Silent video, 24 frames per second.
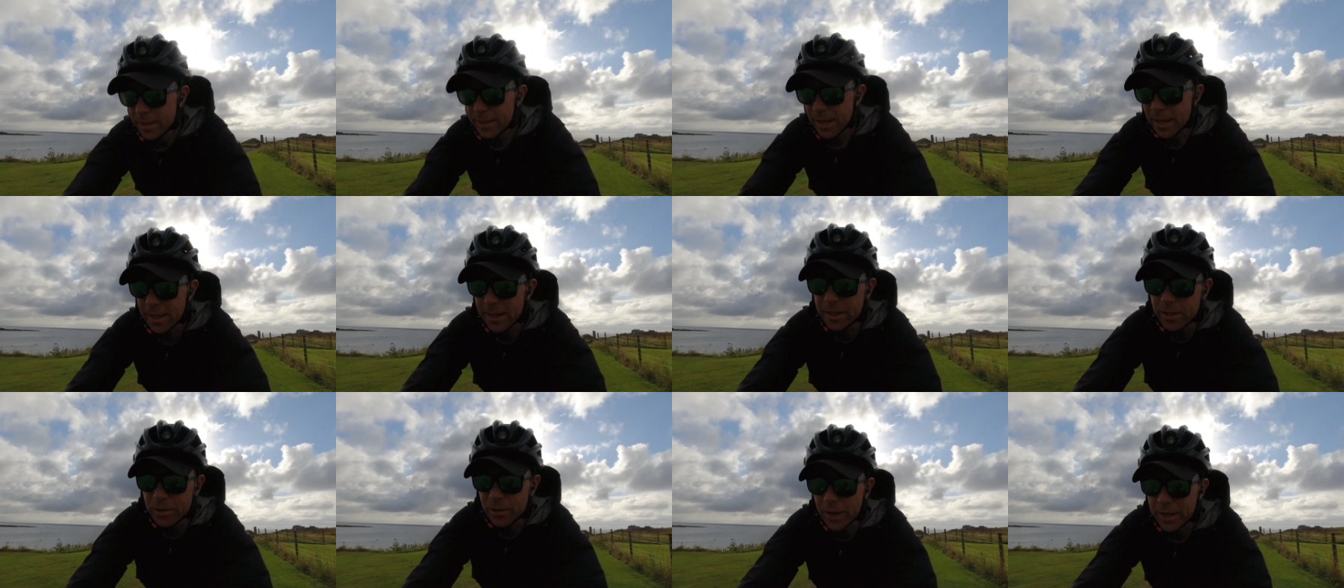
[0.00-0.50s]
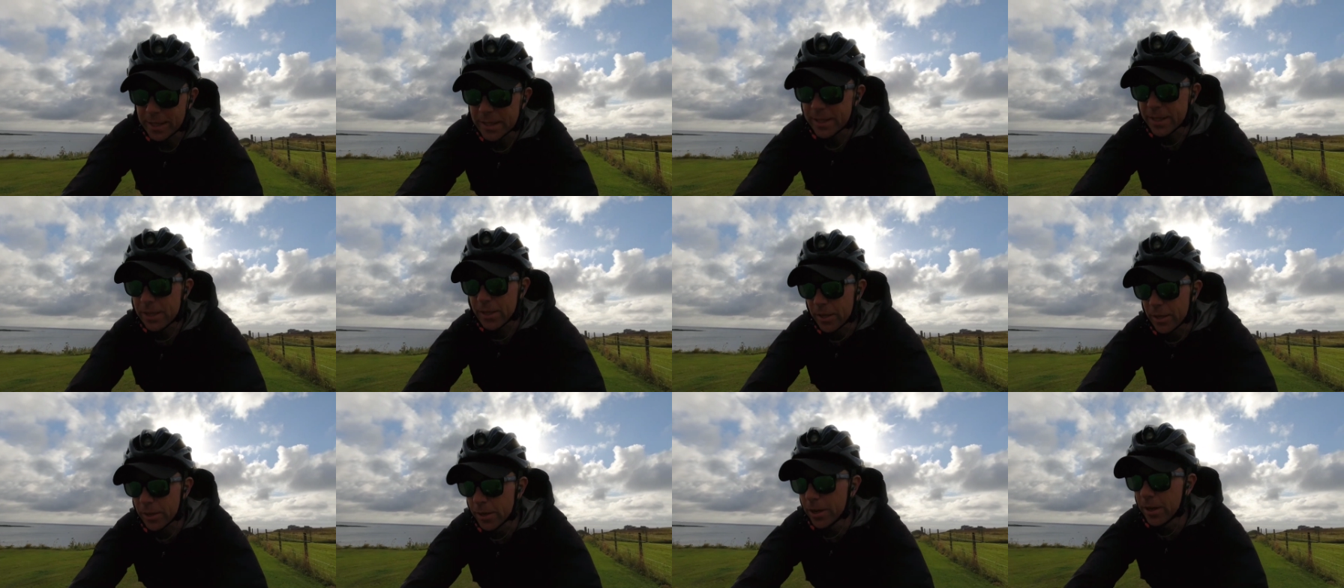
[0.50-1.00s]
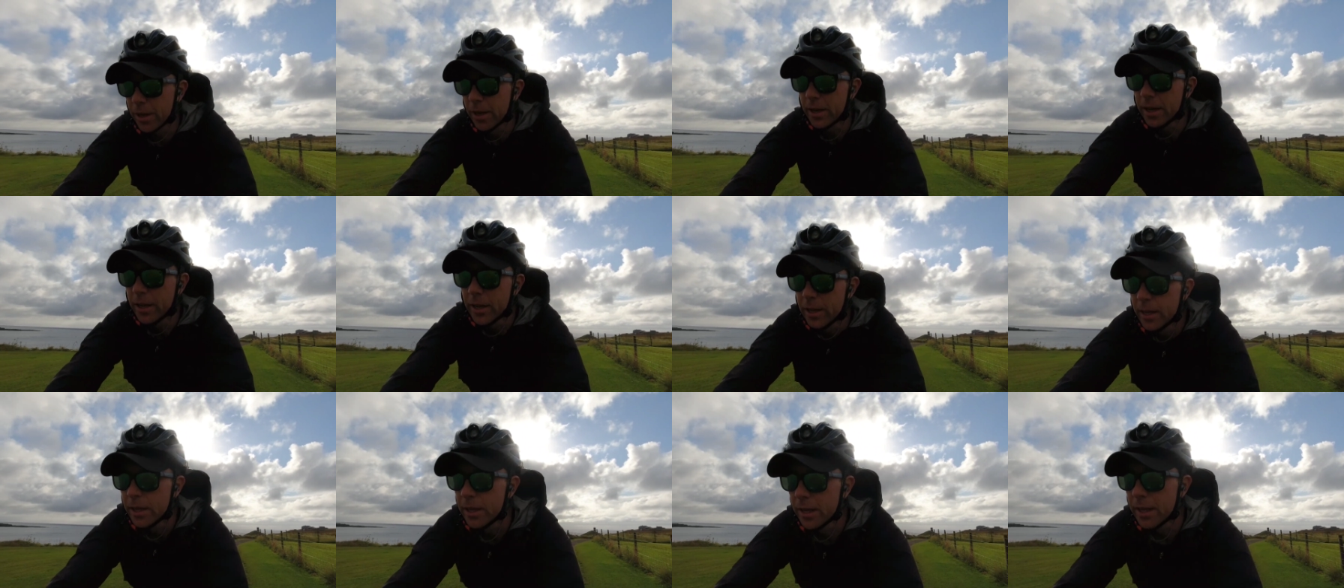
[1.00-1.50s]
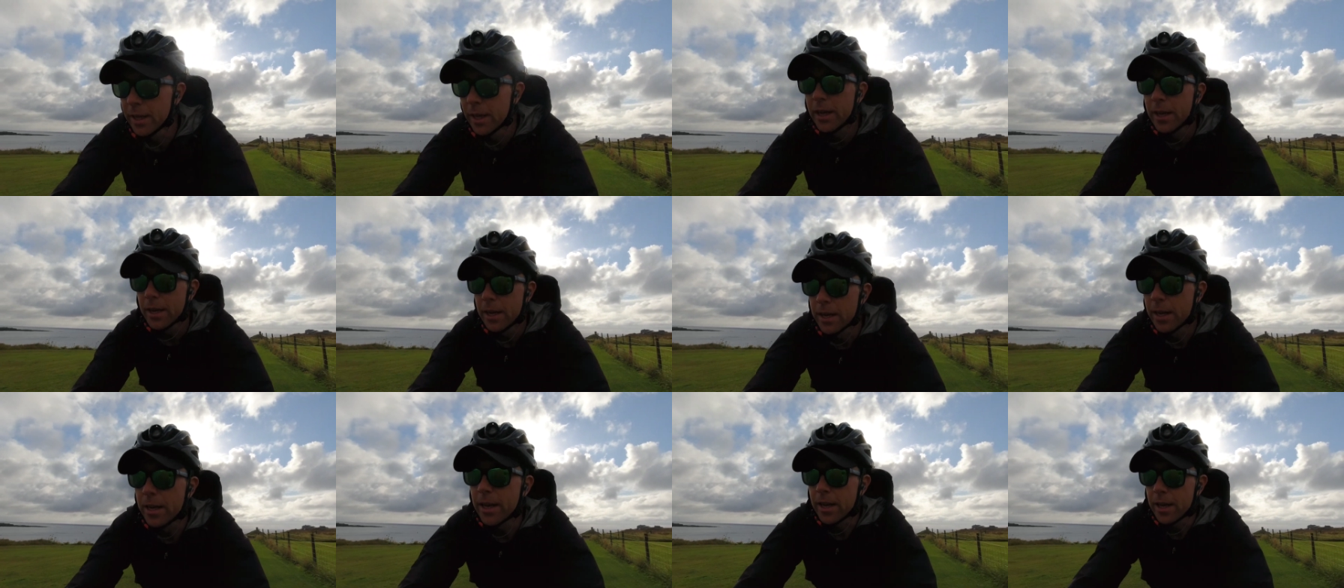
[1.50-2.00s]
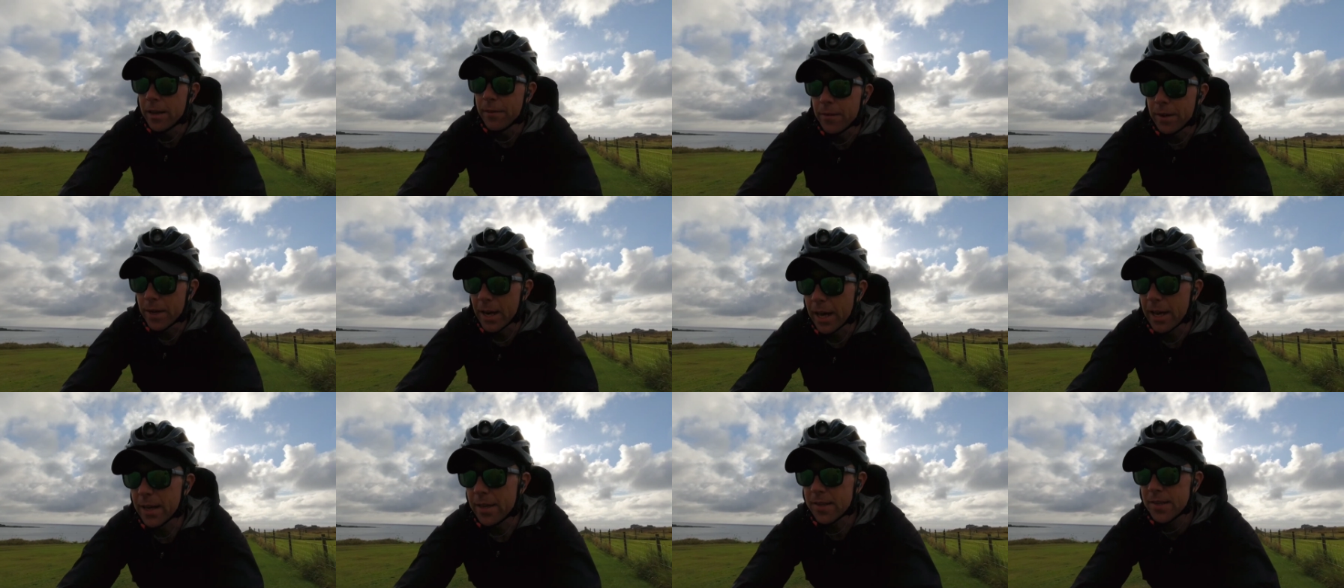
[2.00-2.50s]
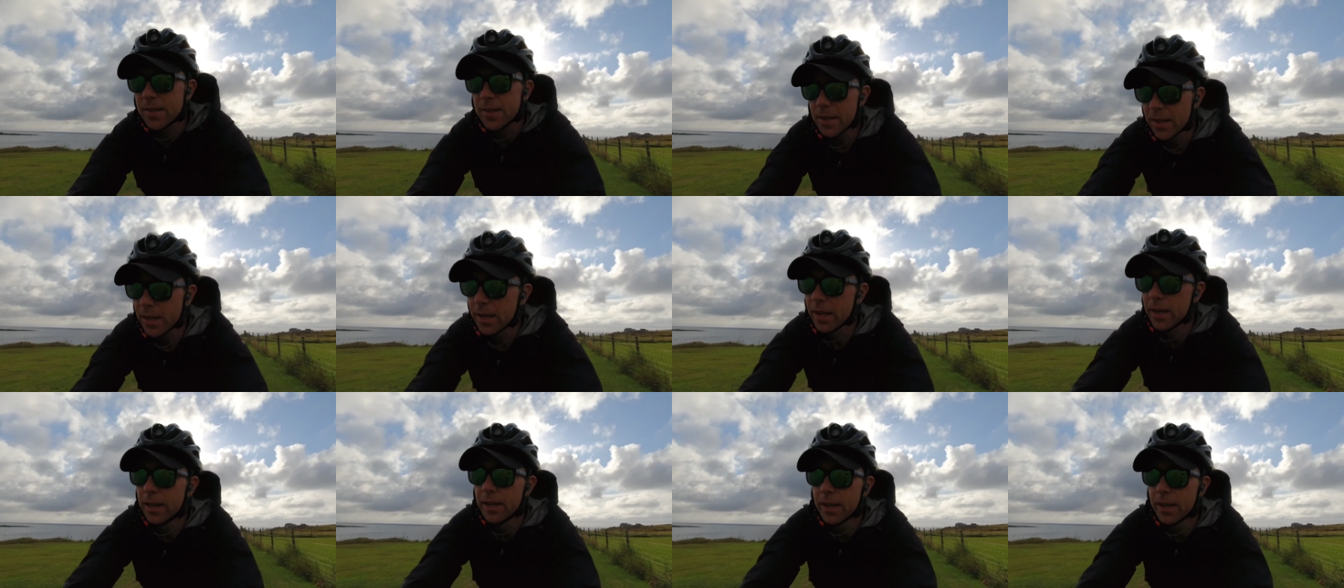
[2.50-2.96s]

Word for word: take the train to Inverness